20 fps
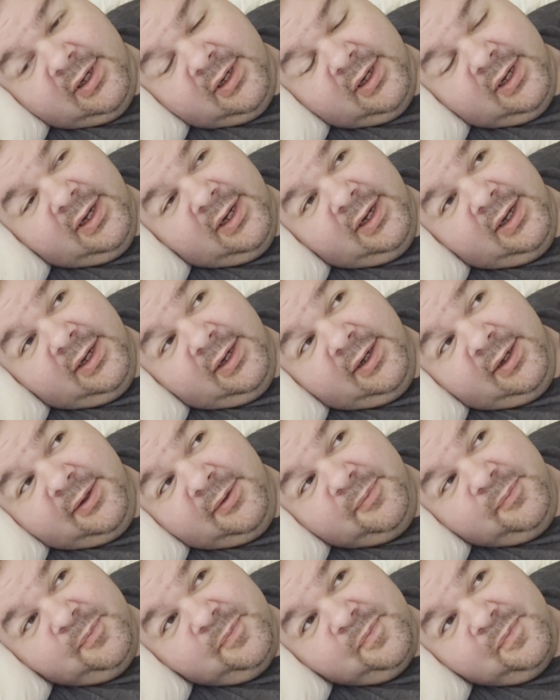So
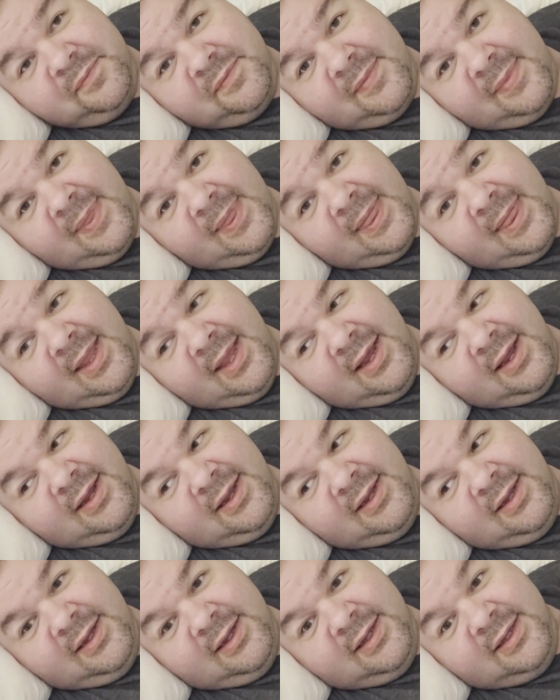
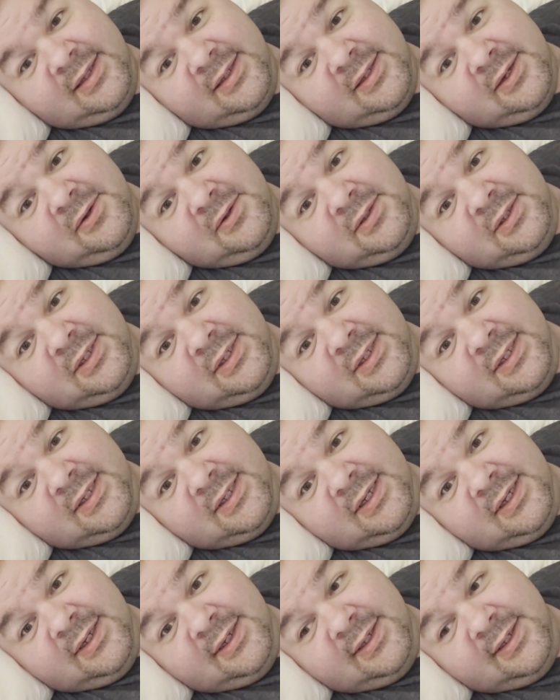this is